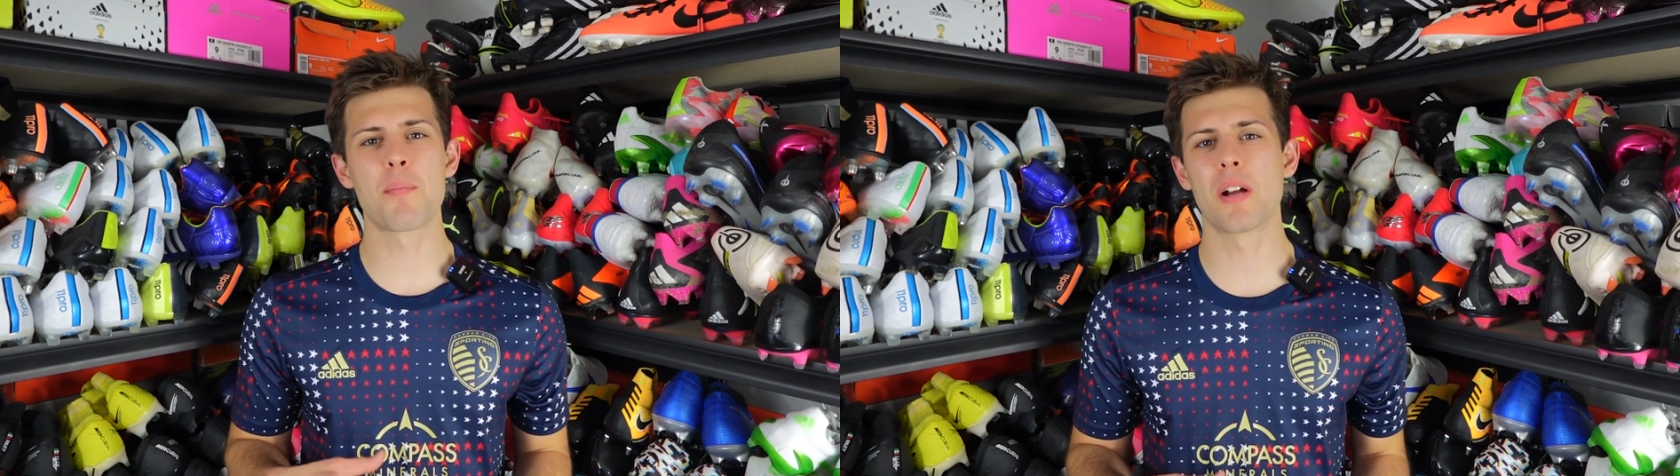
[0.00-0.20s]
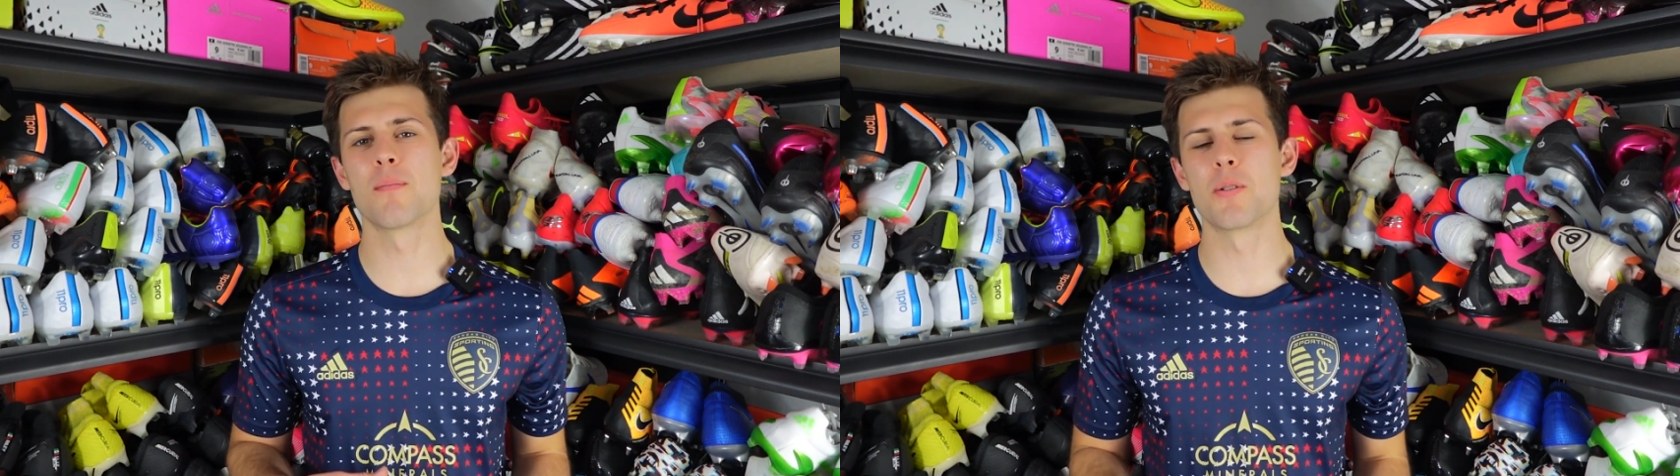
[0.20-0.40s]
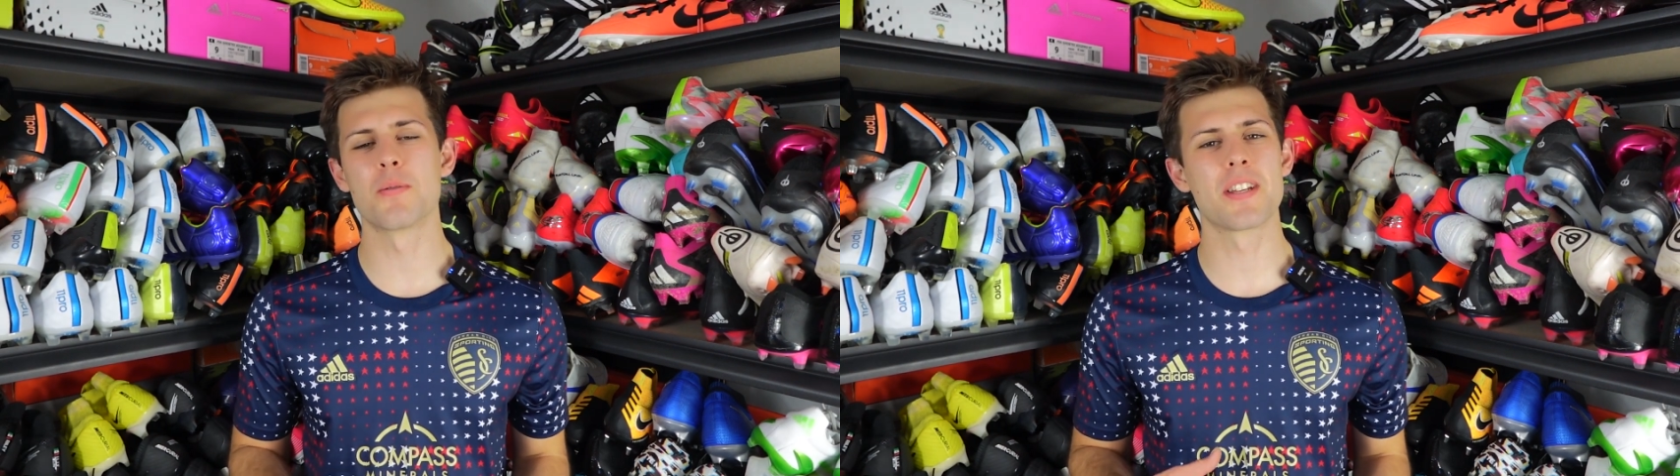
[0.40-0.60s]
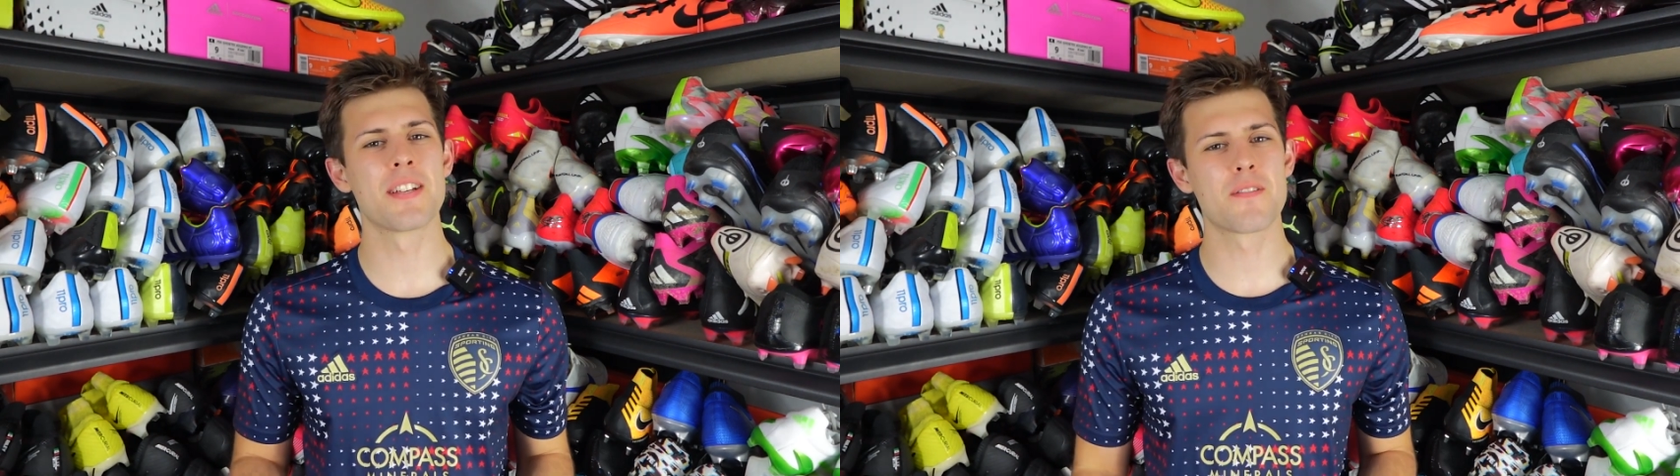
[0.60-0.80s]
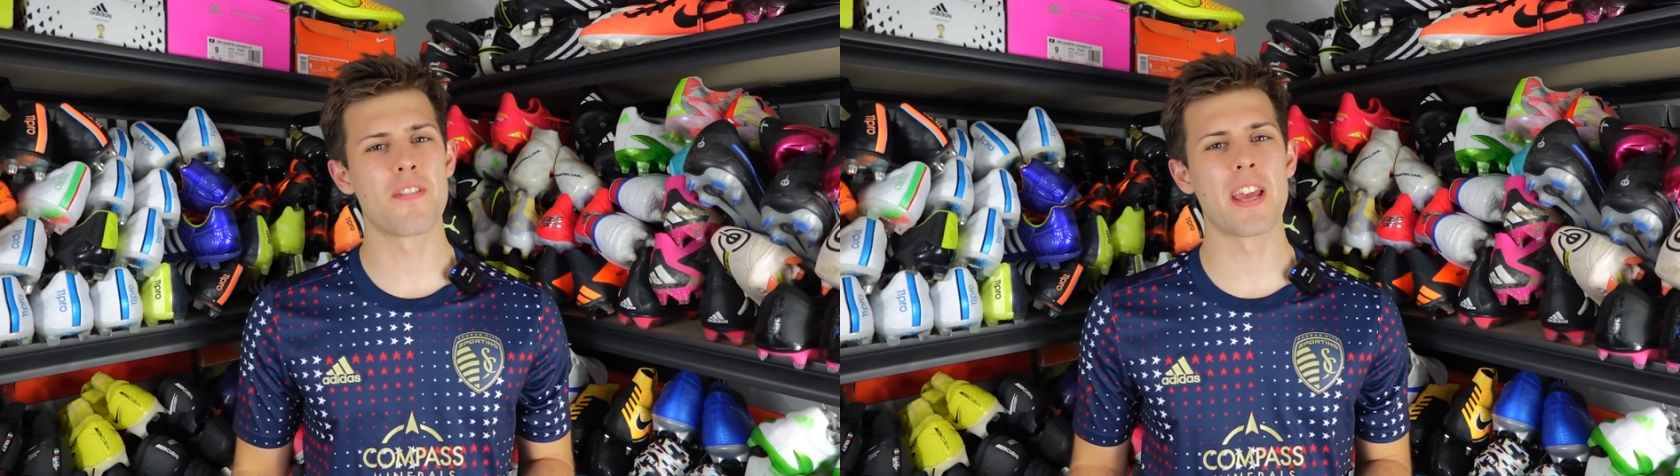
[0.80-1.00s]
pair of boots
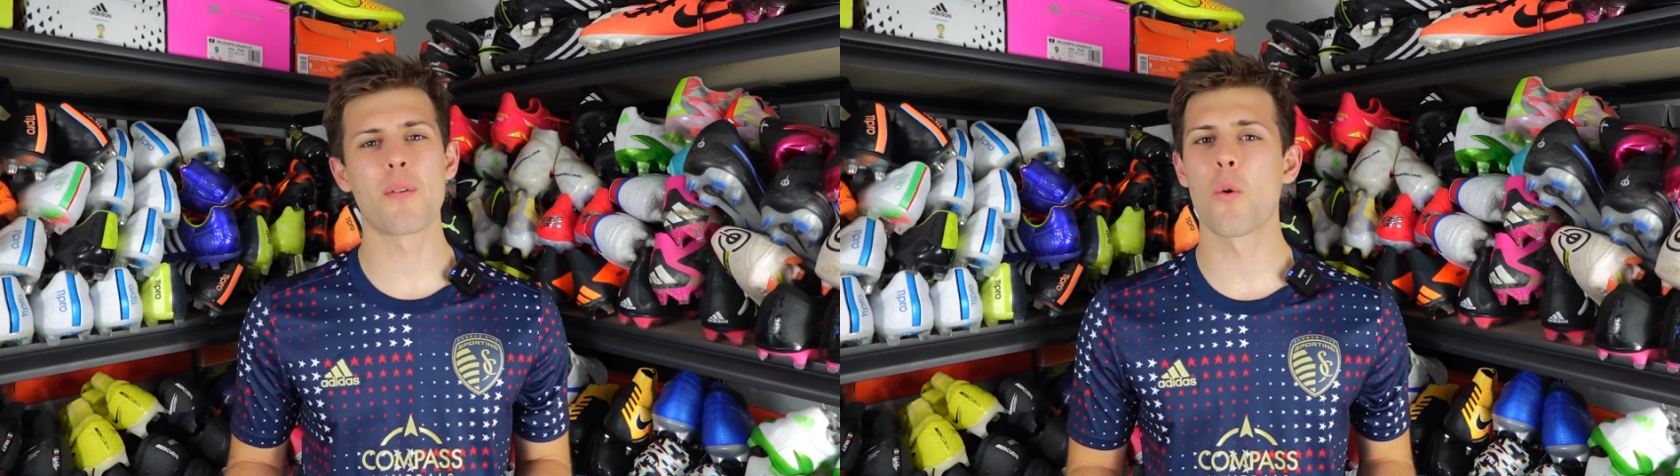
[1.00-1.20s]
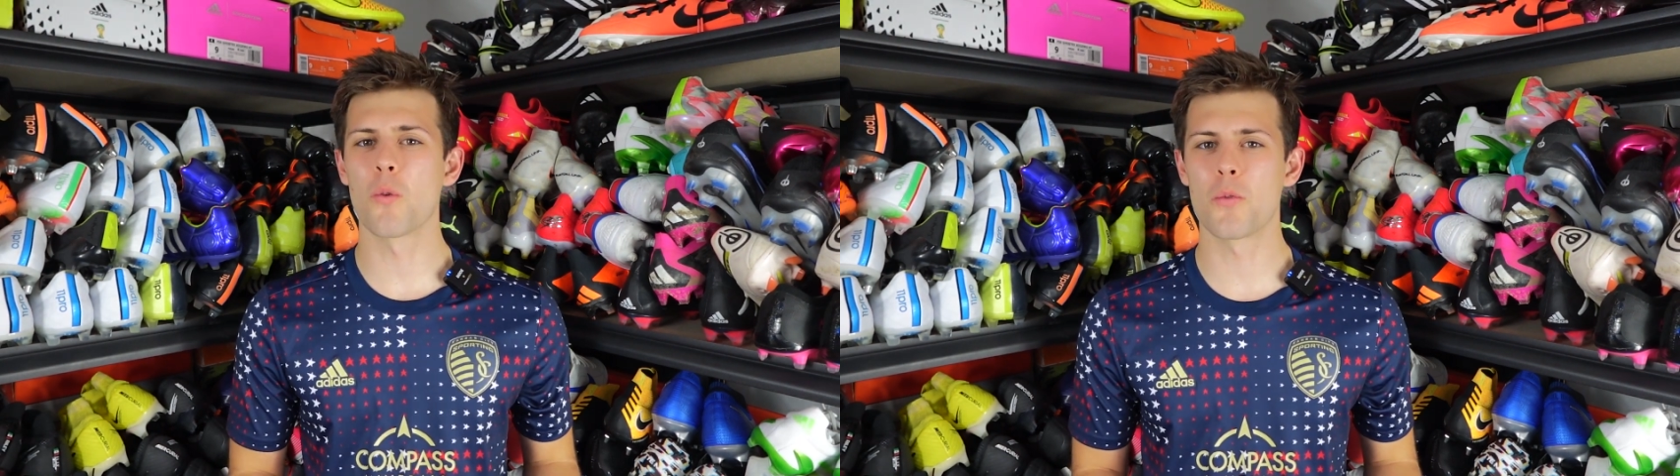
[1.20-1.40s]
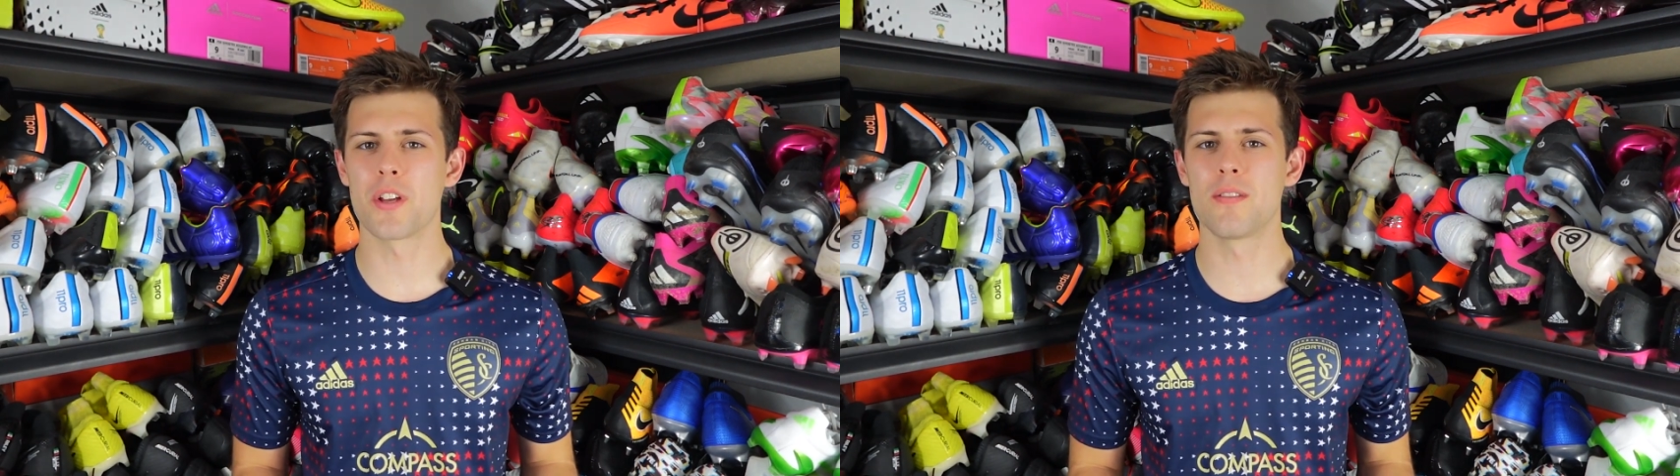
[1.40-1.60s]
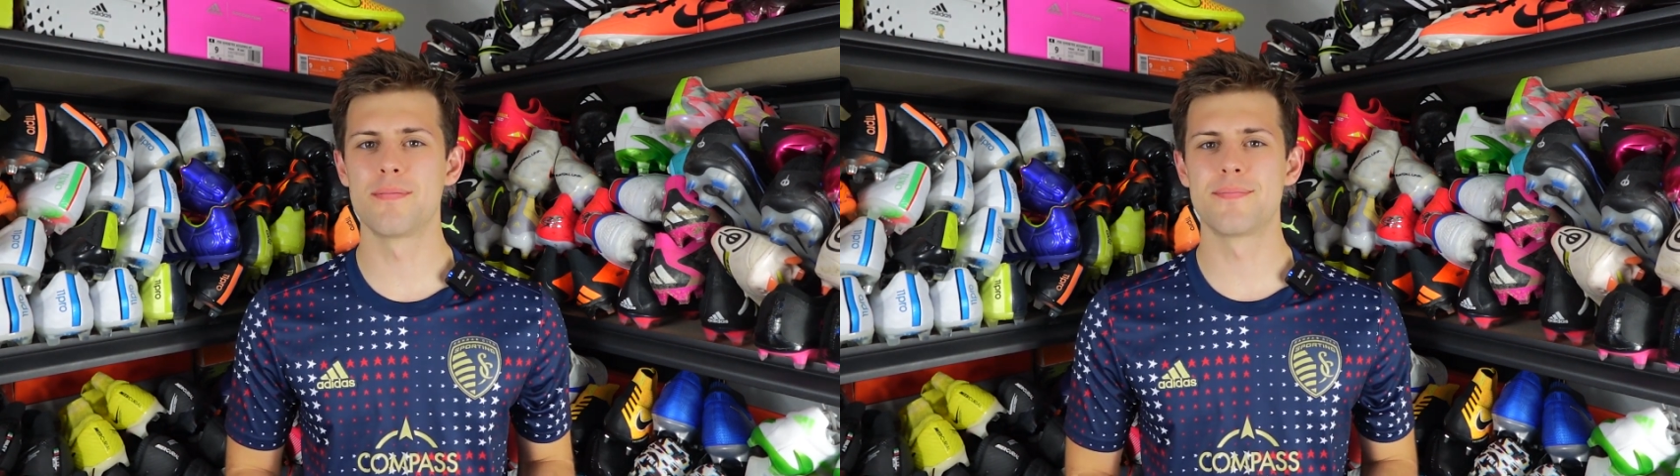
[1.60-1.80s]
is fake or real.